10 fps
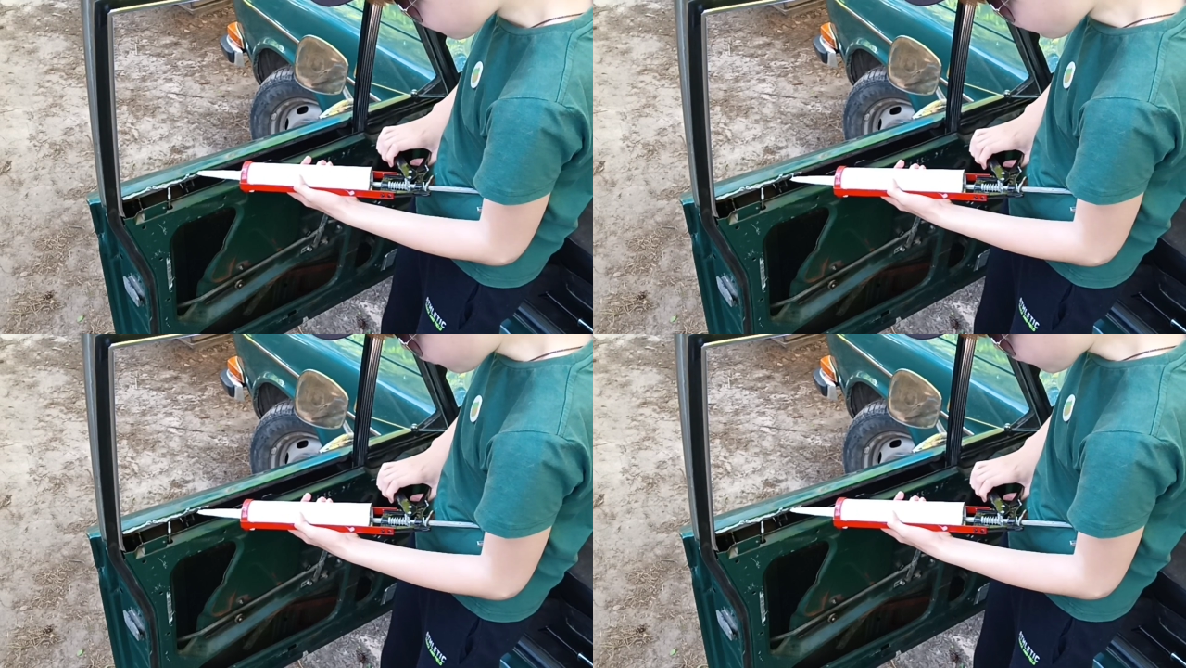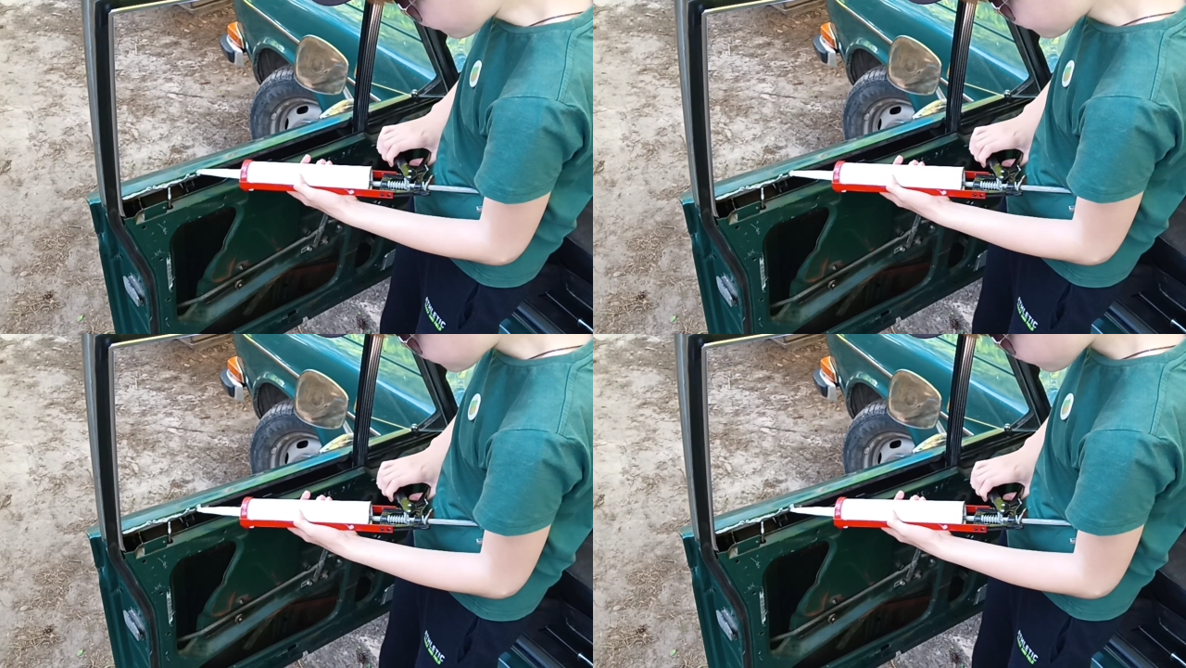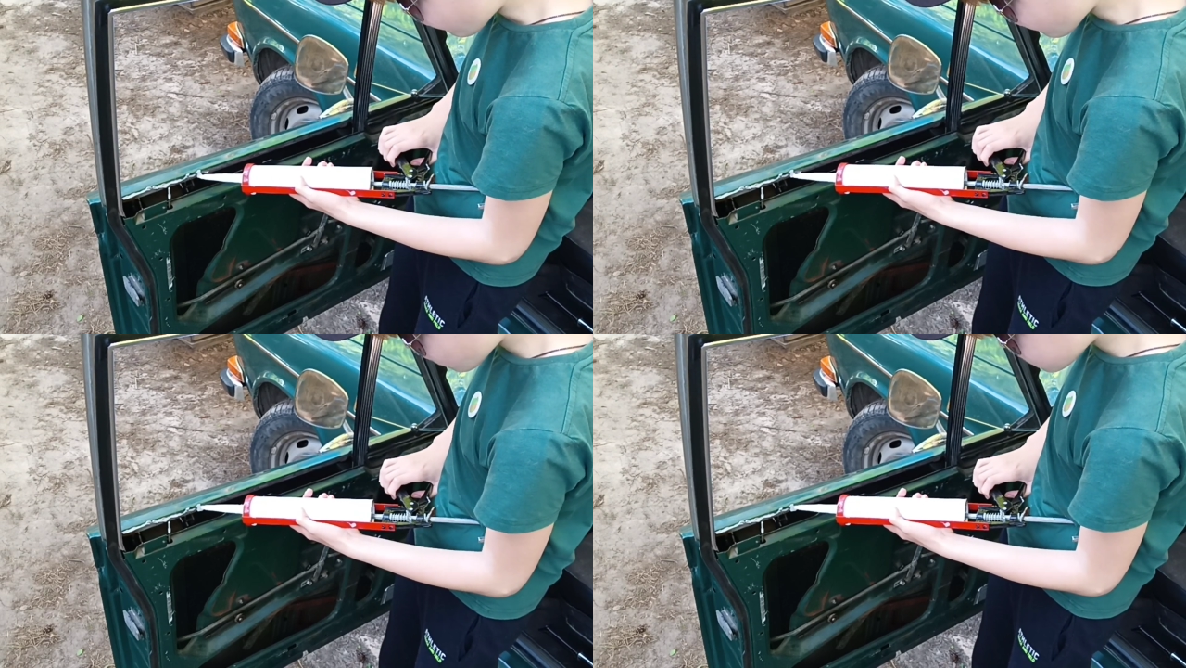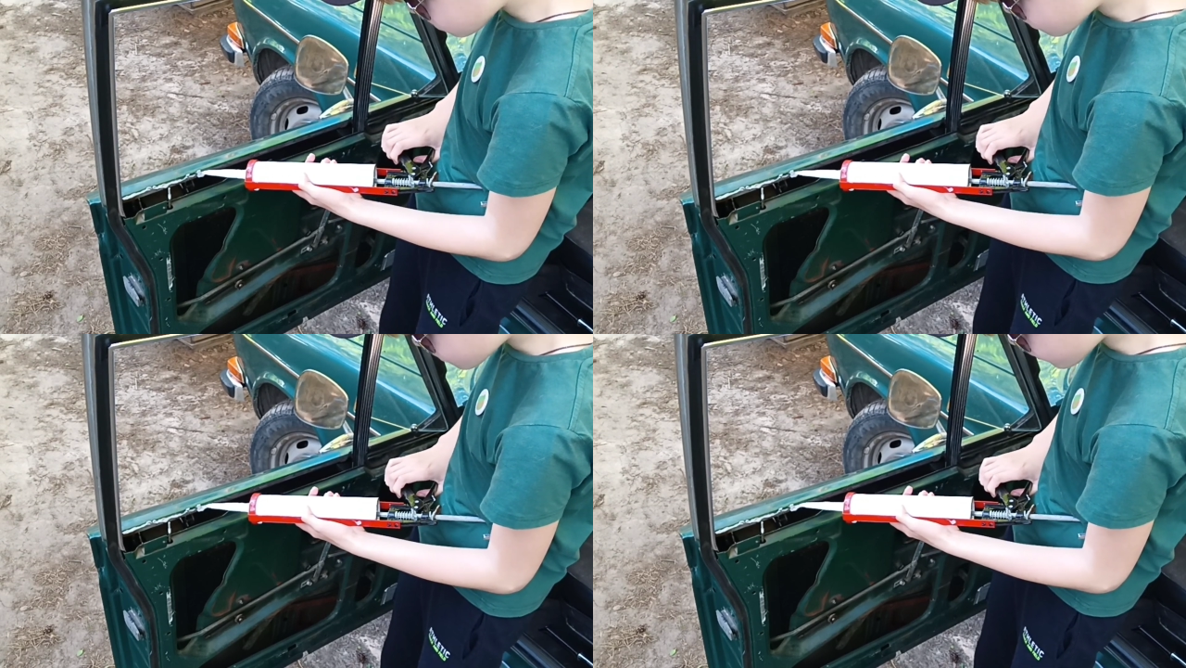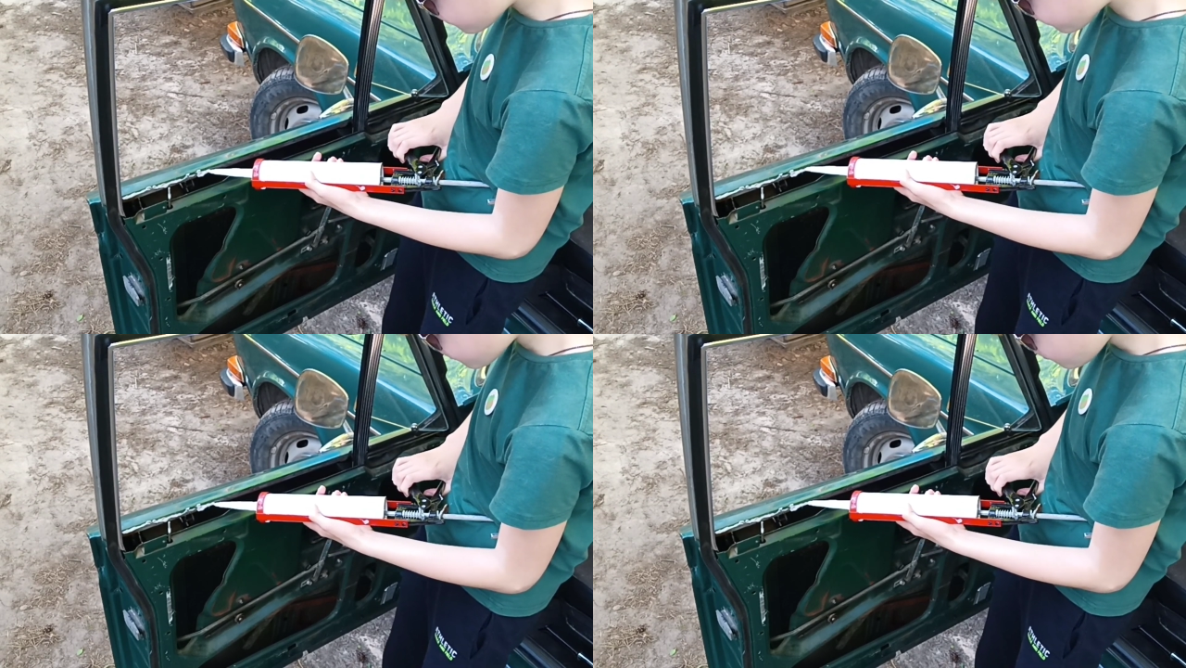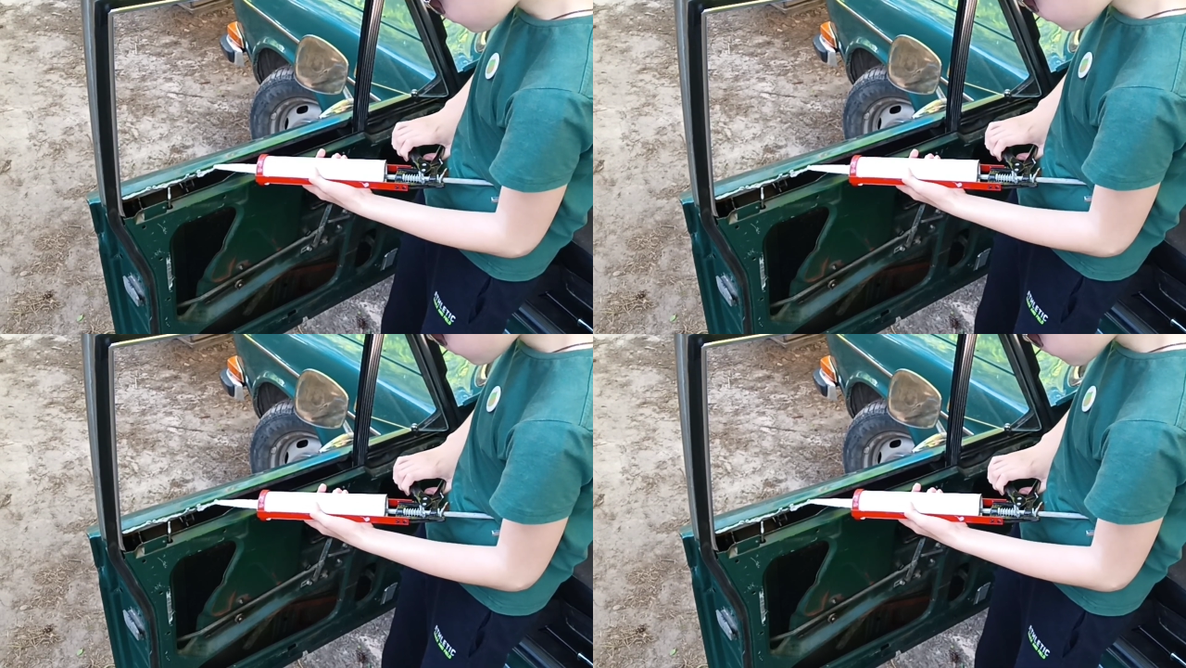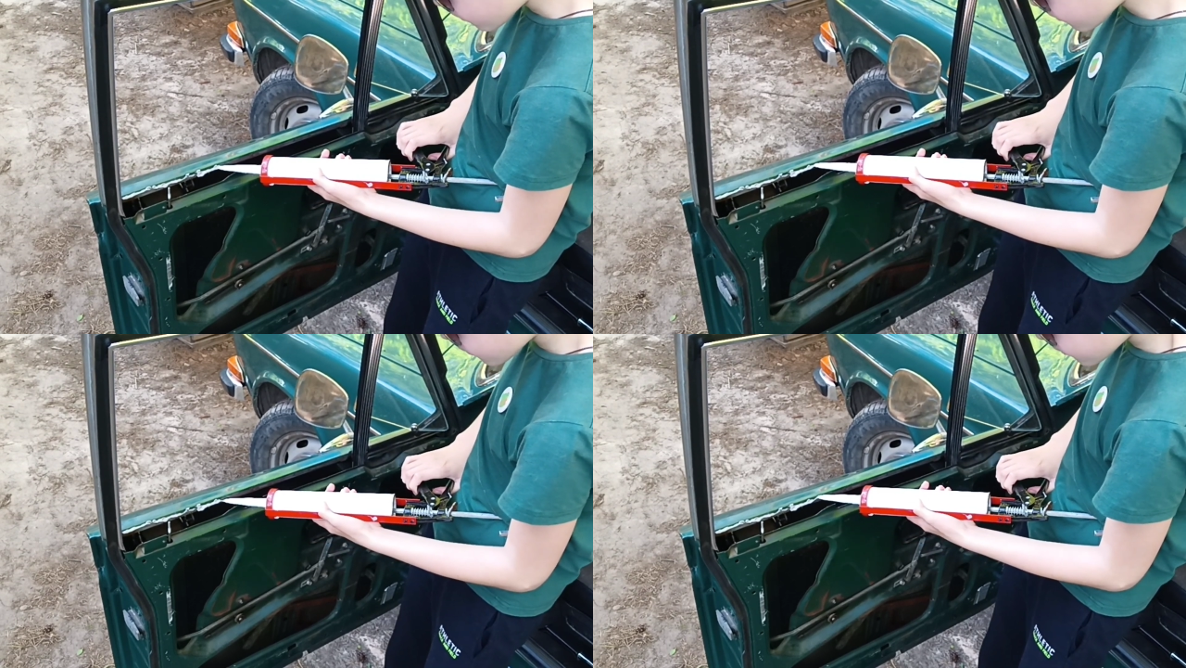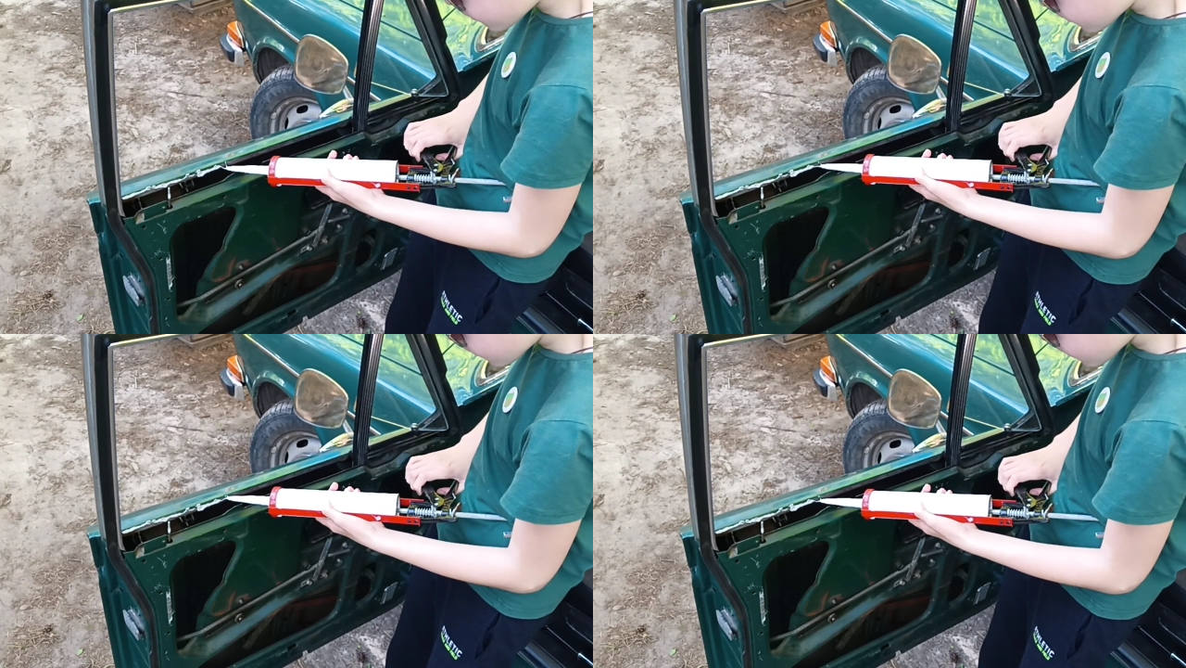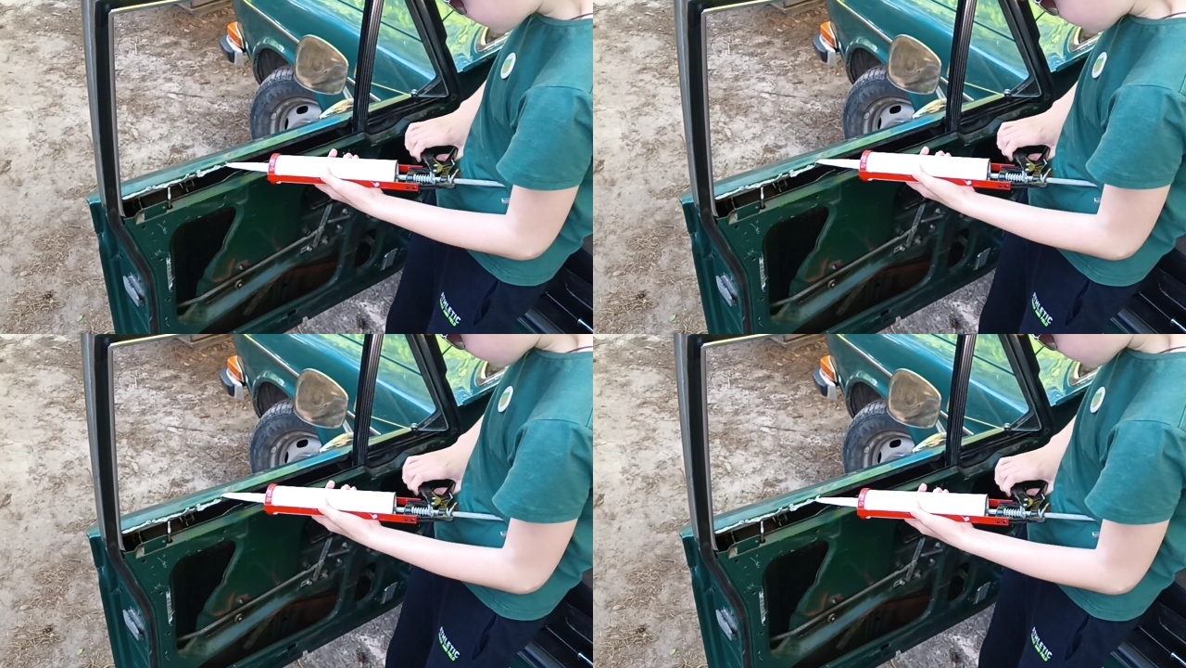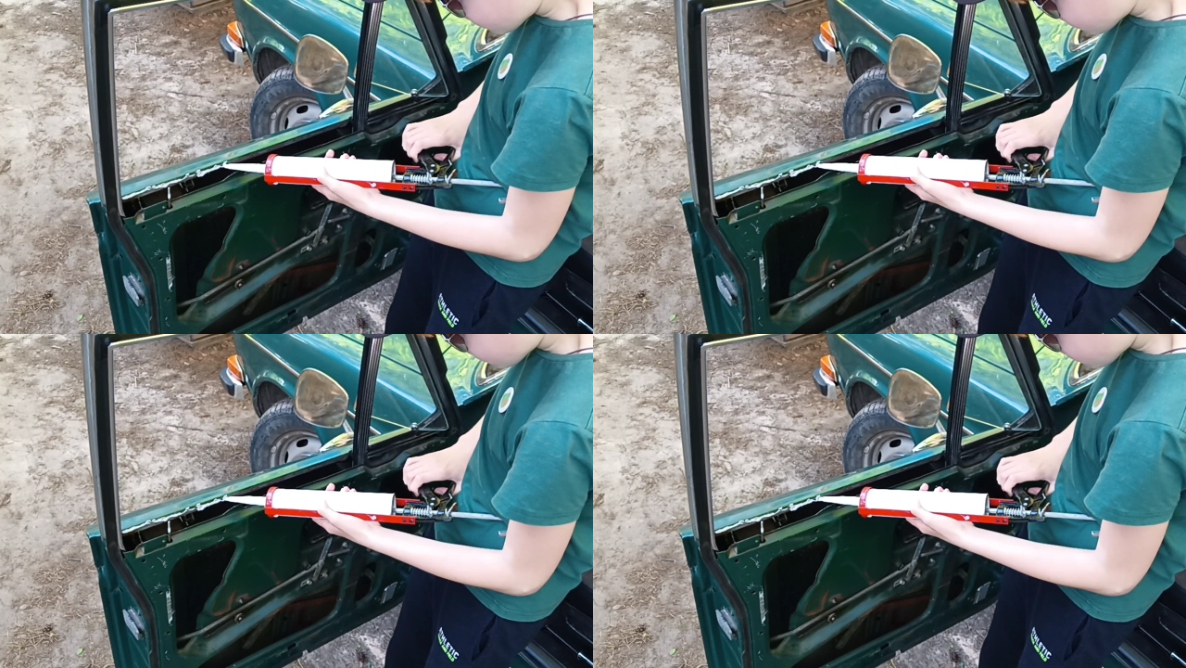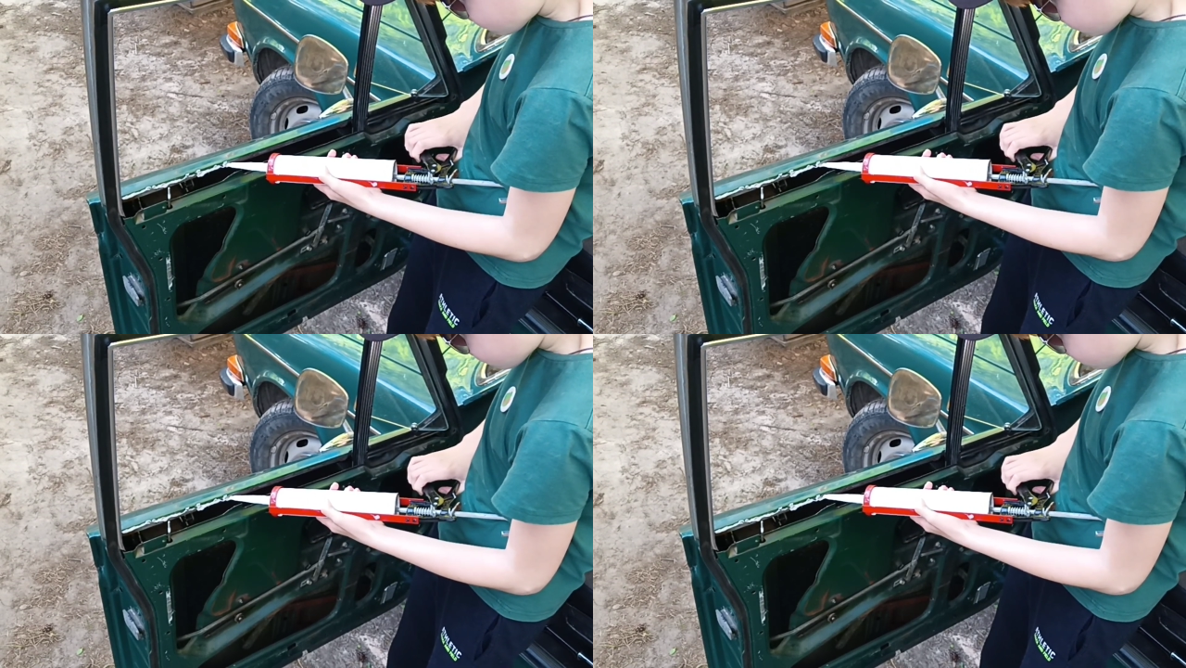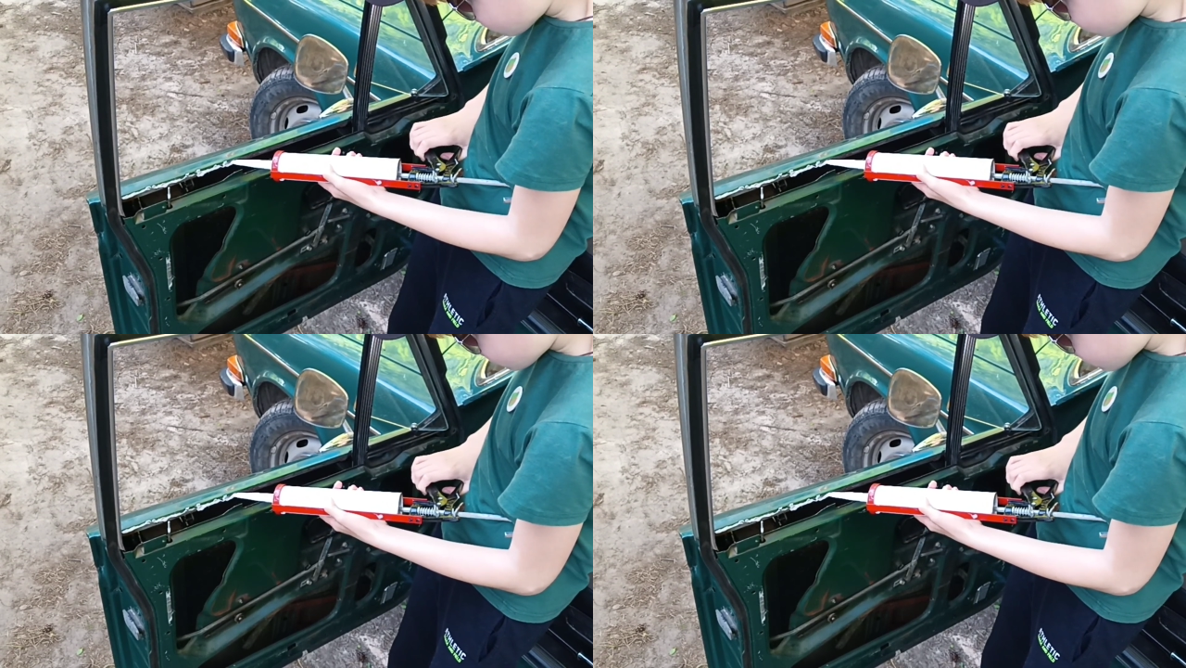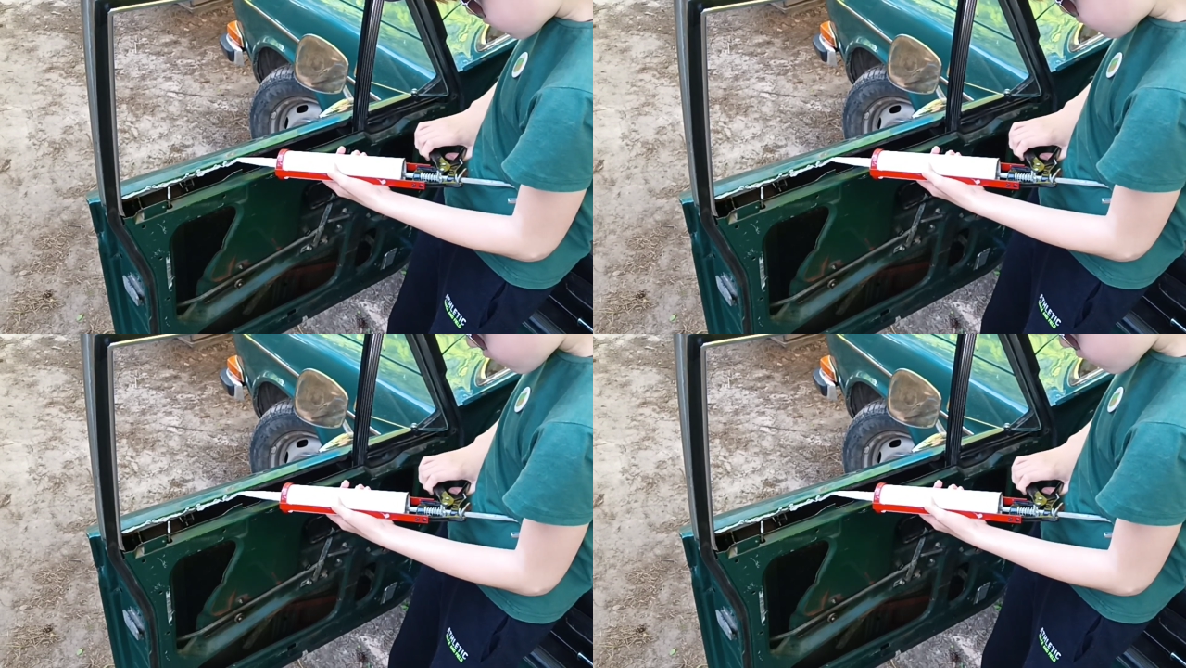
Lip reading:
(no speaker visible)